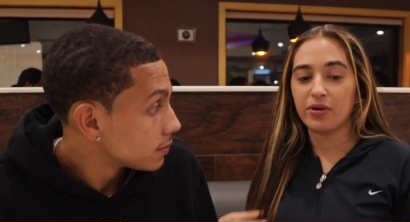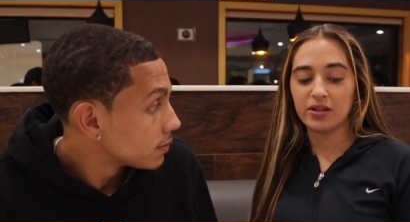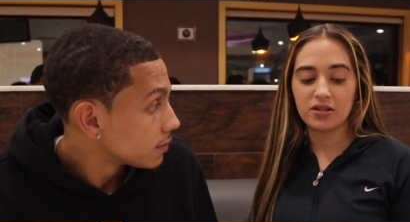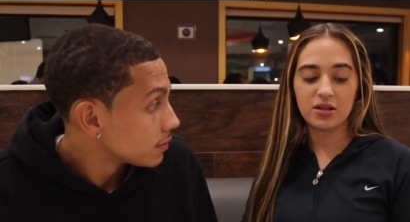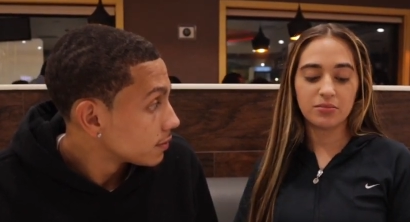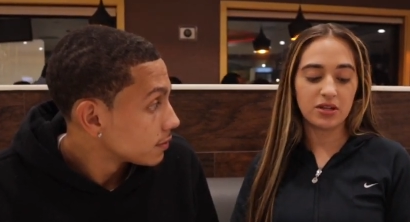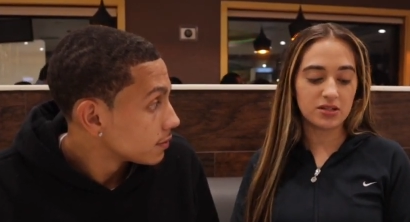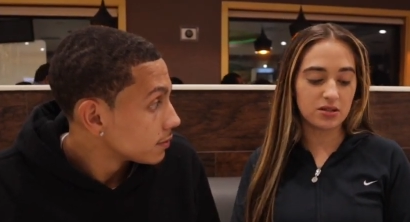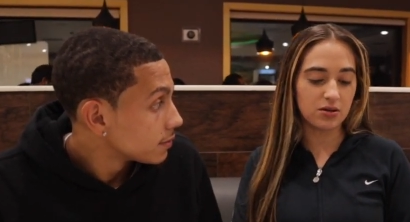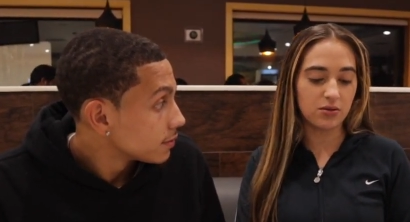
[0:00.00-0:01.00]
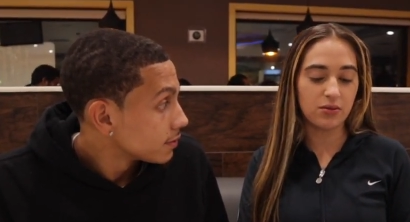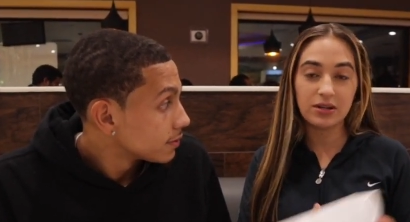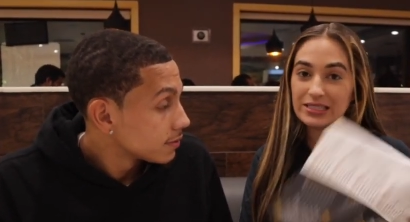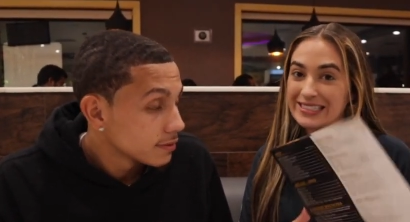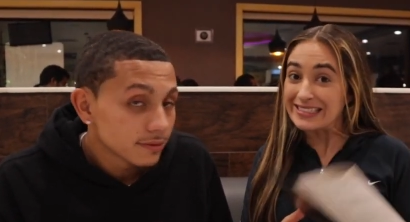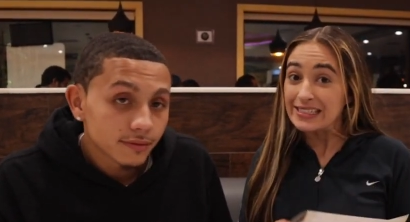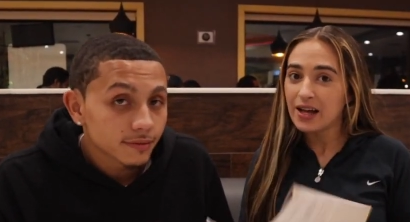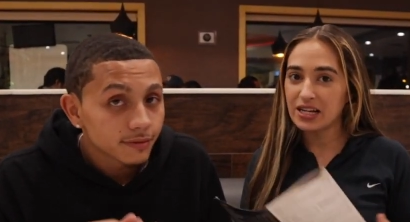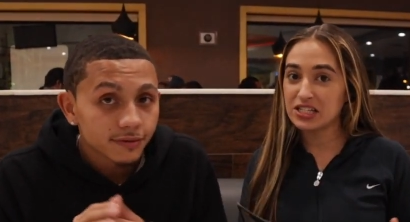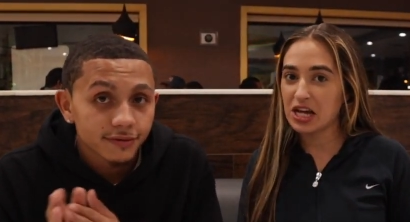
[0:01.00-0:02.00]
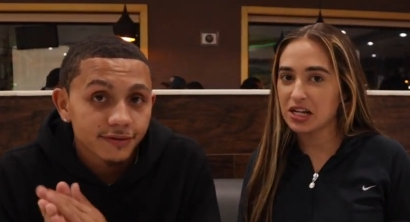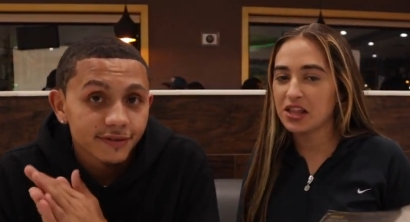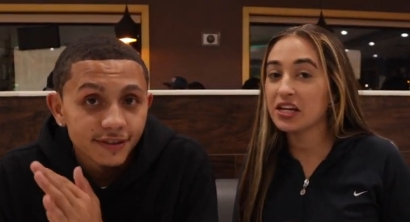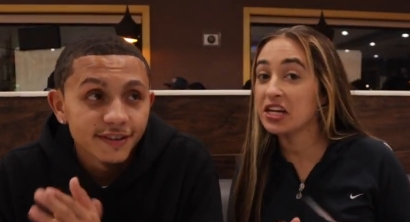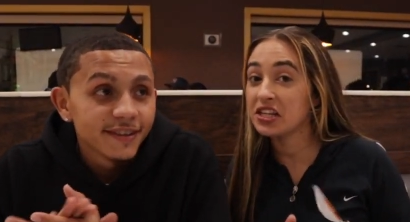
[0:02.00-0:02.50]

Speaker 1: bread or something. So excited to get